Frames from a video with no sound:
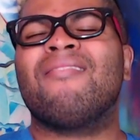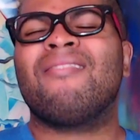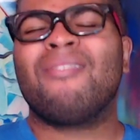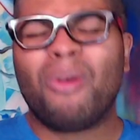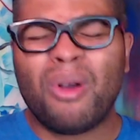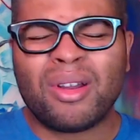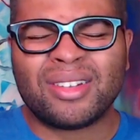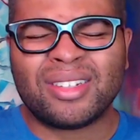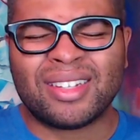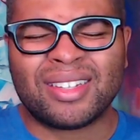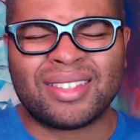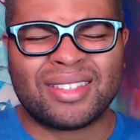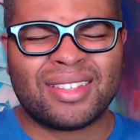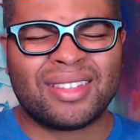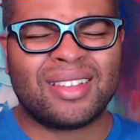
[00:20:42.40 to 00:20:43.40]

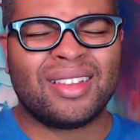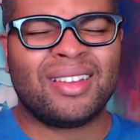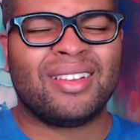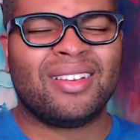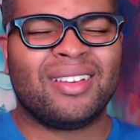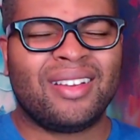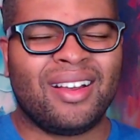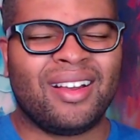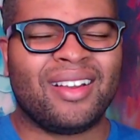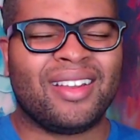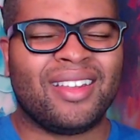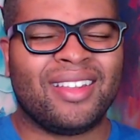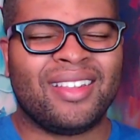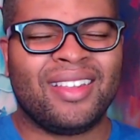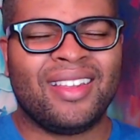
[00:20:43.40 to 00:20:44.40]
gorgeous. Ah,
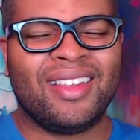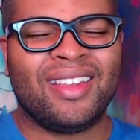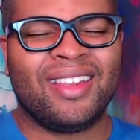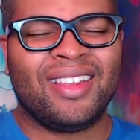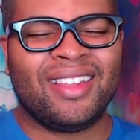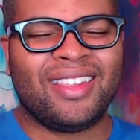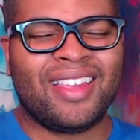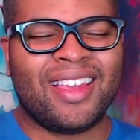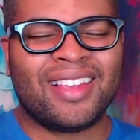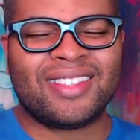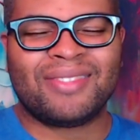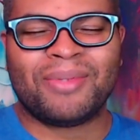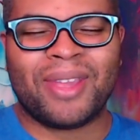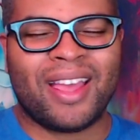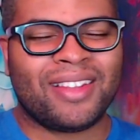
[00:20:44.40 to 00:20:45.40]

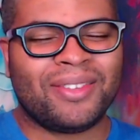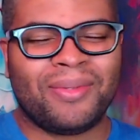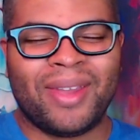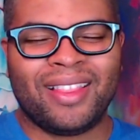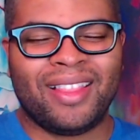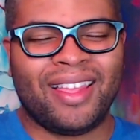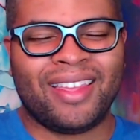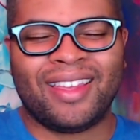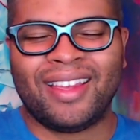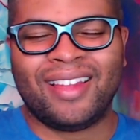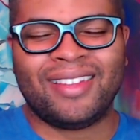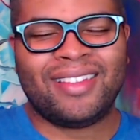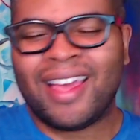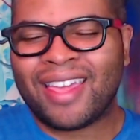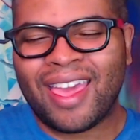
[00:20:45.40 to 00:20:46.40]
yes, we had to wait like a
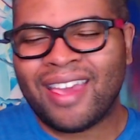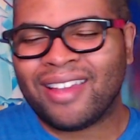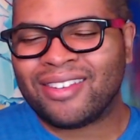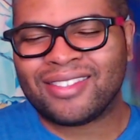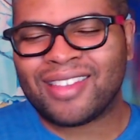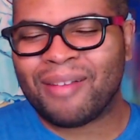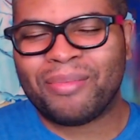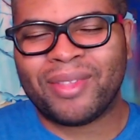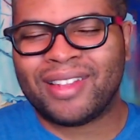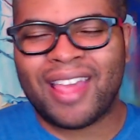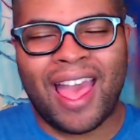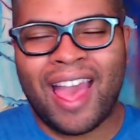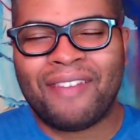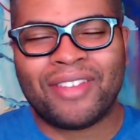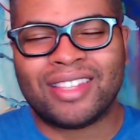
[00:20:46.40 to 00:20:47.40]
decade or something to
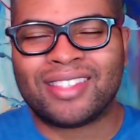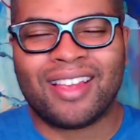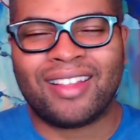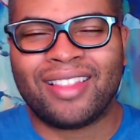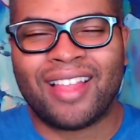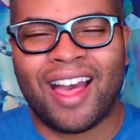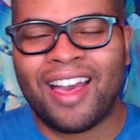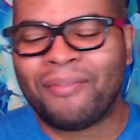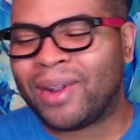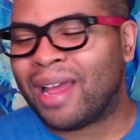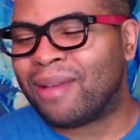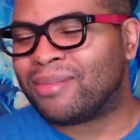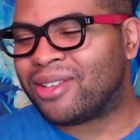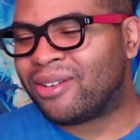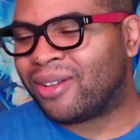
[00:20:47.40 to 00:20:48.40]
have it sung live, but
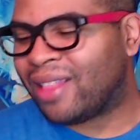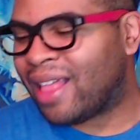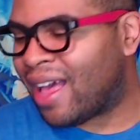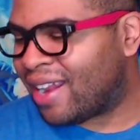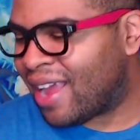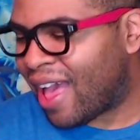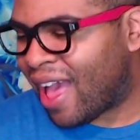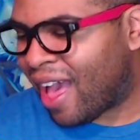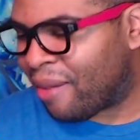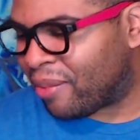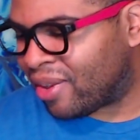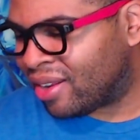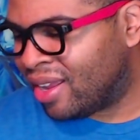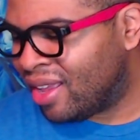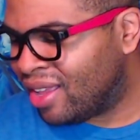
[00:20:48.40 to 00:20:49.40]
I'm so glad it
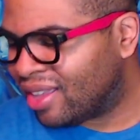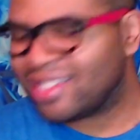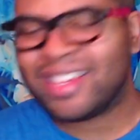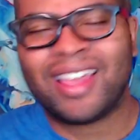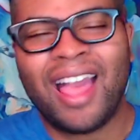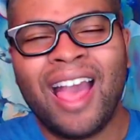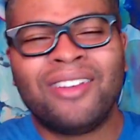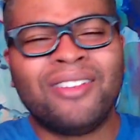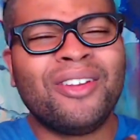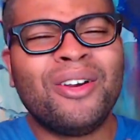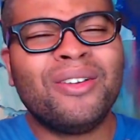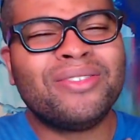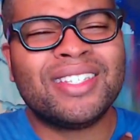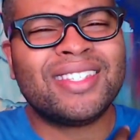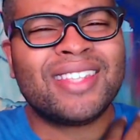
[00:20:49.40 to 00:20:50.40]
happened. Because, like, I don't know
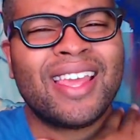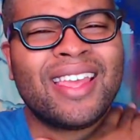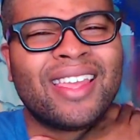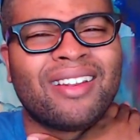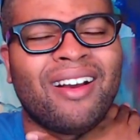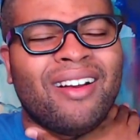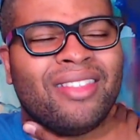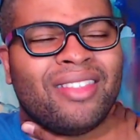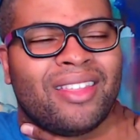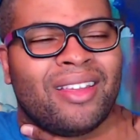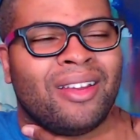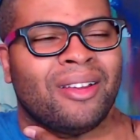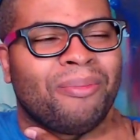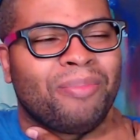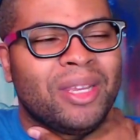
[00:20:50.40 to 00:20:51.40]
if she sang it on
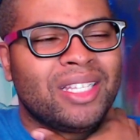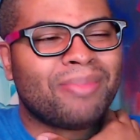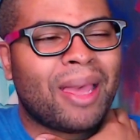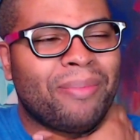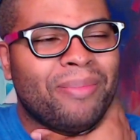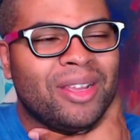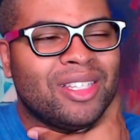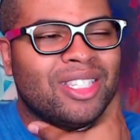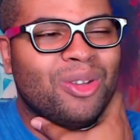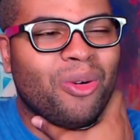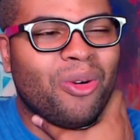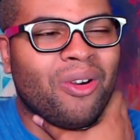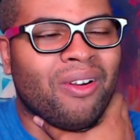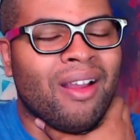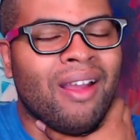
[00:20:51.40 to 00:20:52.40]
the Piece by Piece
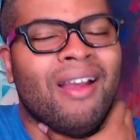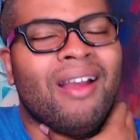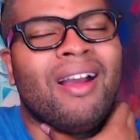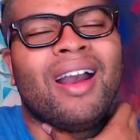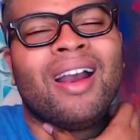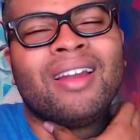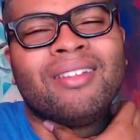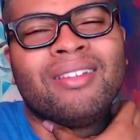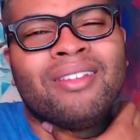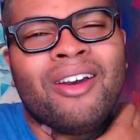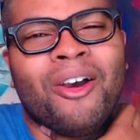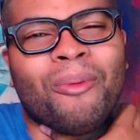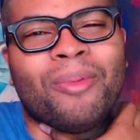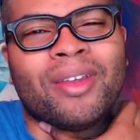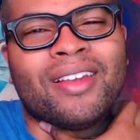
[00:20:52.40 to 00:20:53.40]
tour. I don't
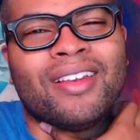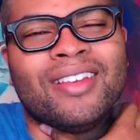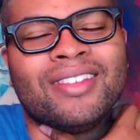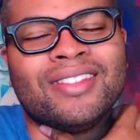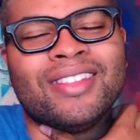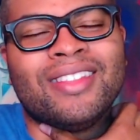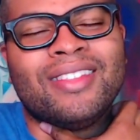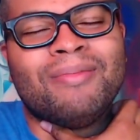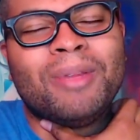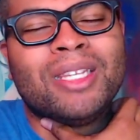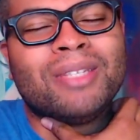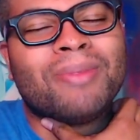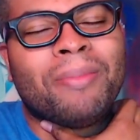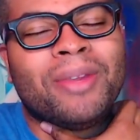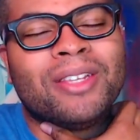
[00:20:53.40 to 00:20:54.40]
know, because Piece
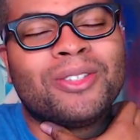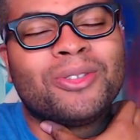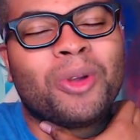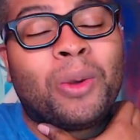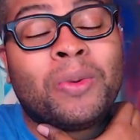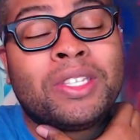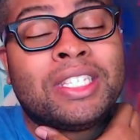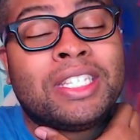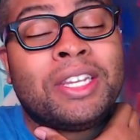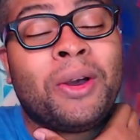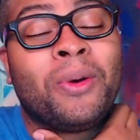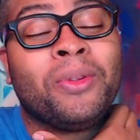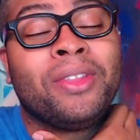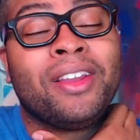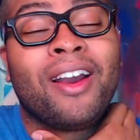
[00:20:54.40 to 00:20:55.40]
by Piece tour was the
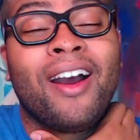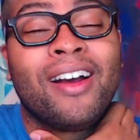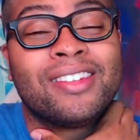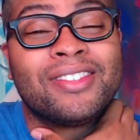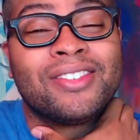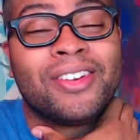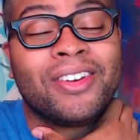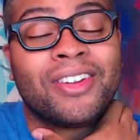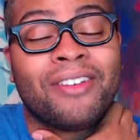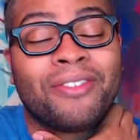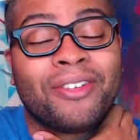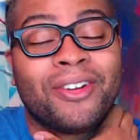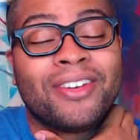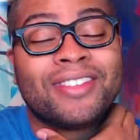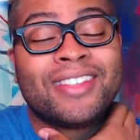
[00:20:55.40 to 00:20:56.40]
only concert of
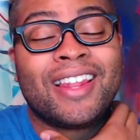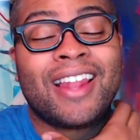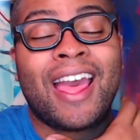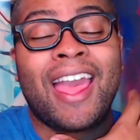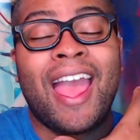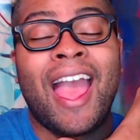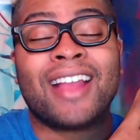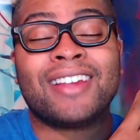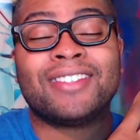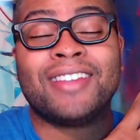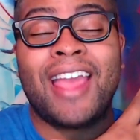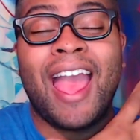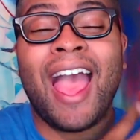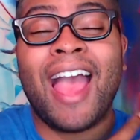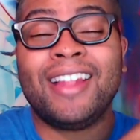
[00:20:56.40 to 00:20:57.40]
hers that I actually
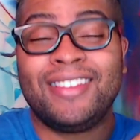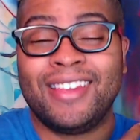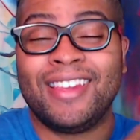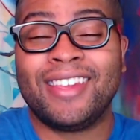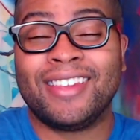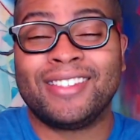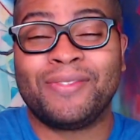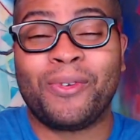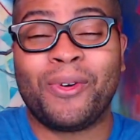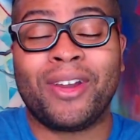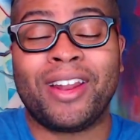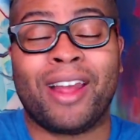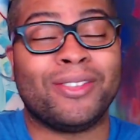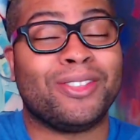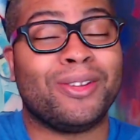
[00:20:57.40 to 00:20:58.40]
had tickets for,
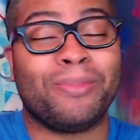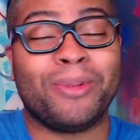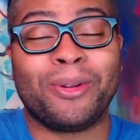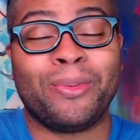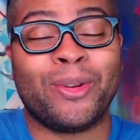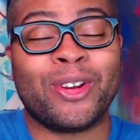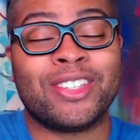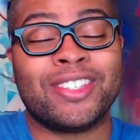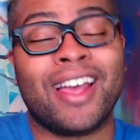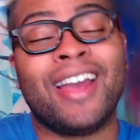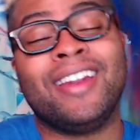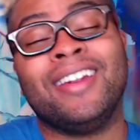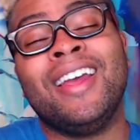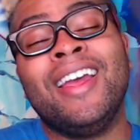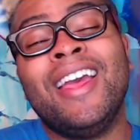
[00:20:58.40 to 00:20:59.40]
and I was super duper
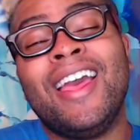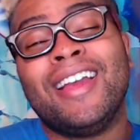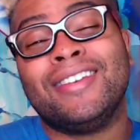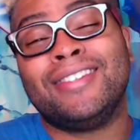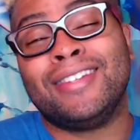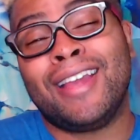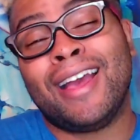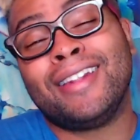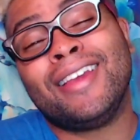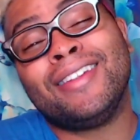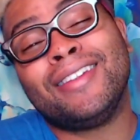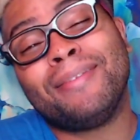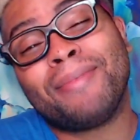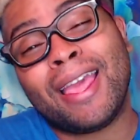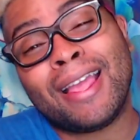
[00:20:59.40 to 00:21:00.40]
excited, and she had to end
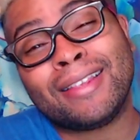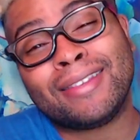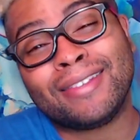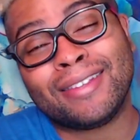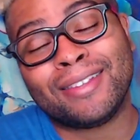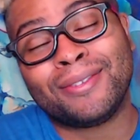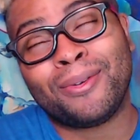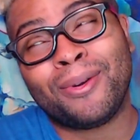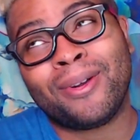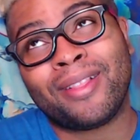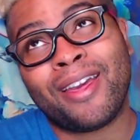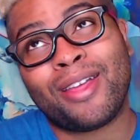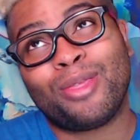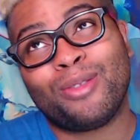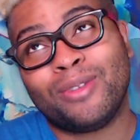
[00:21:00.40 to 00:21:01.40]
up canceling the tour like 3